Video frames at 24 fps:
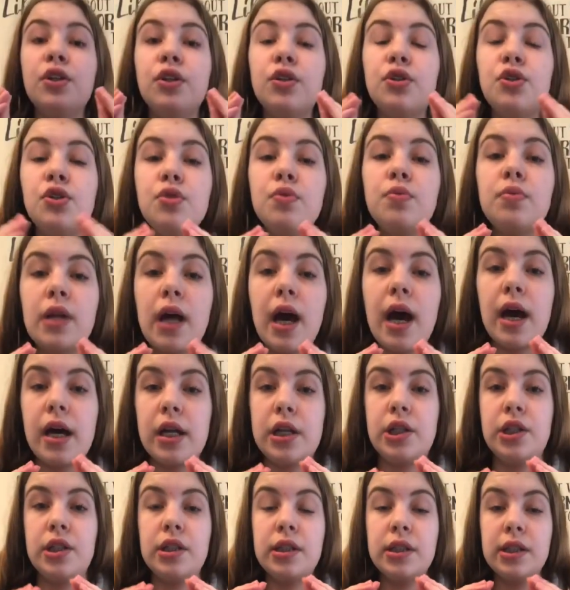do not
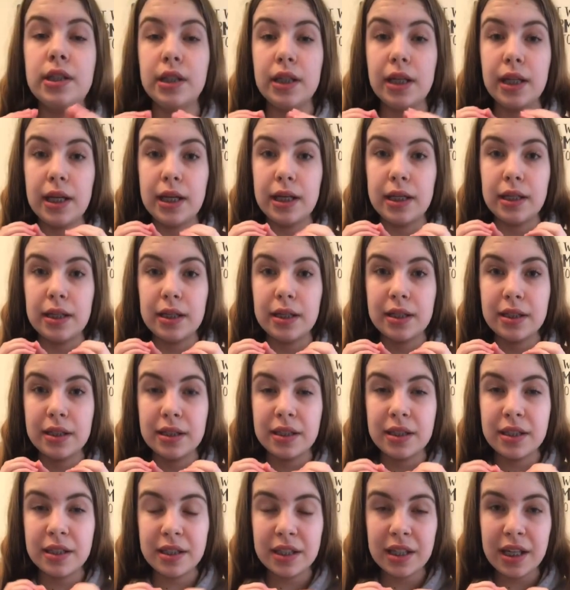just eat
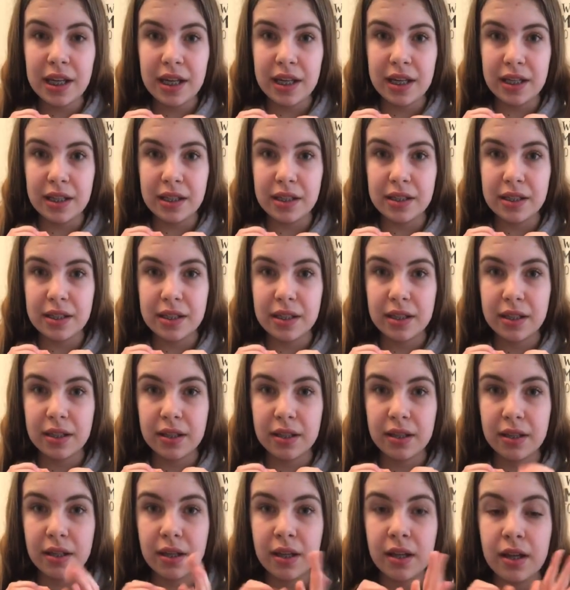seeds.
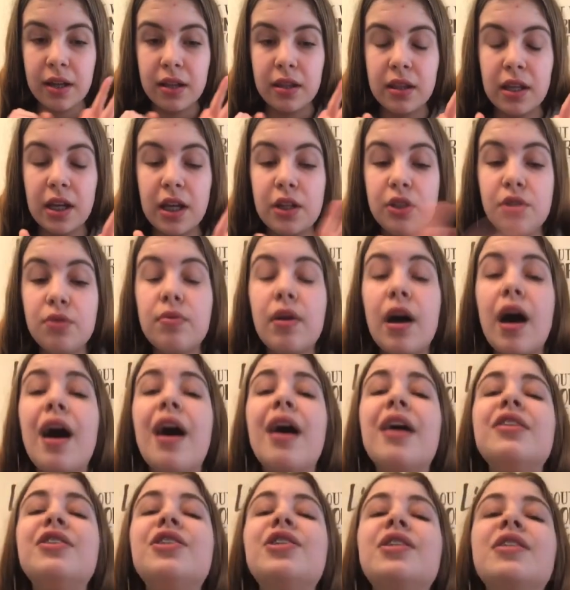They do
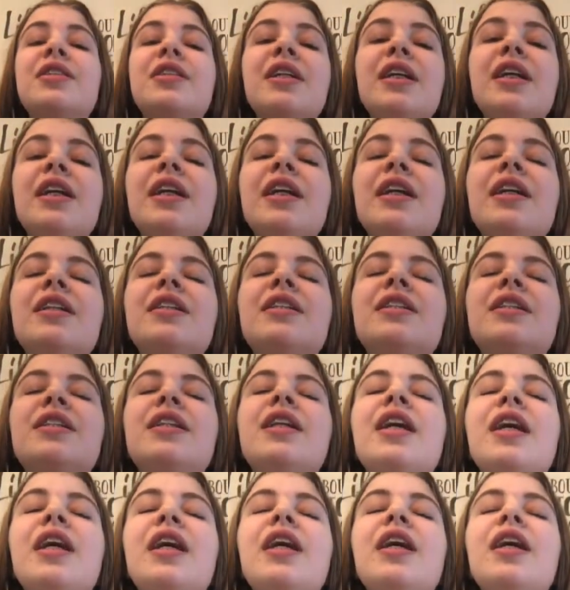not just eat
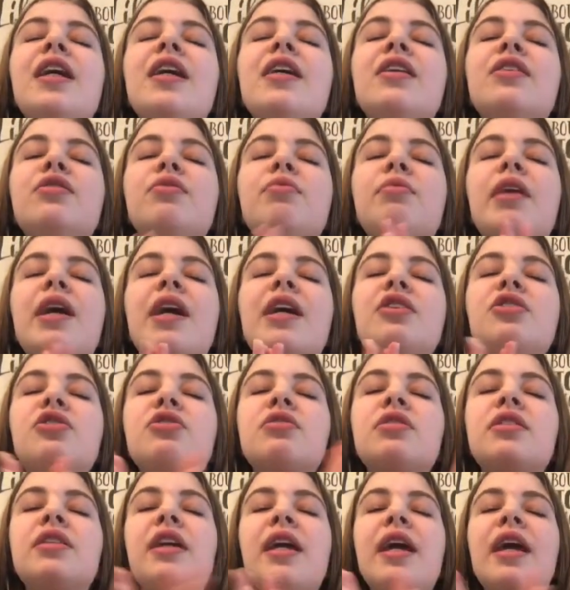seeds. You can't
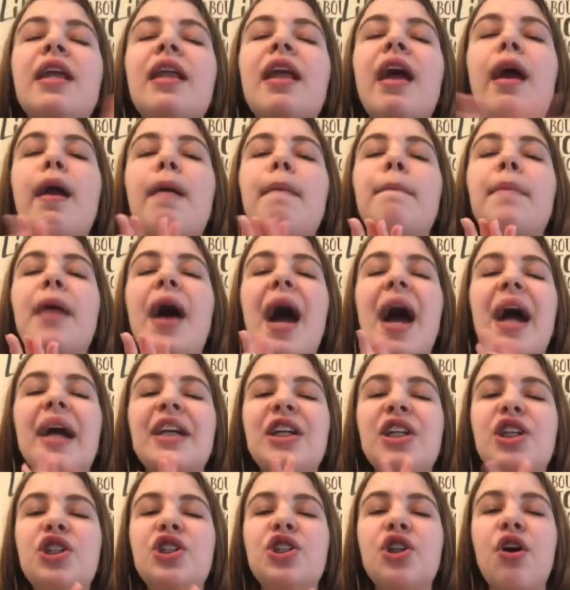just get a
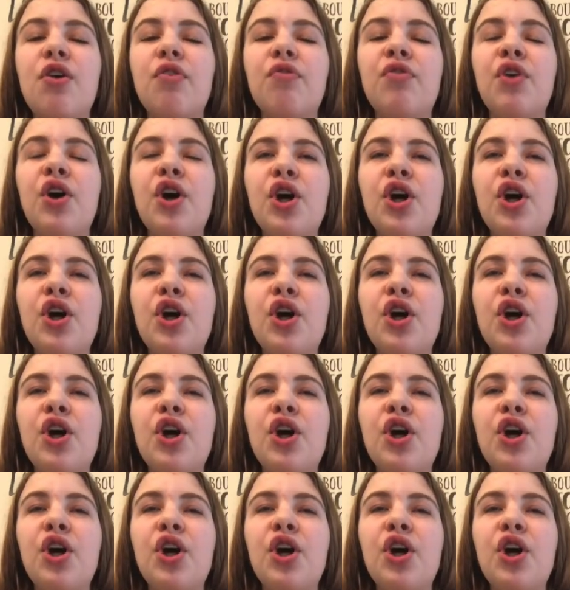package of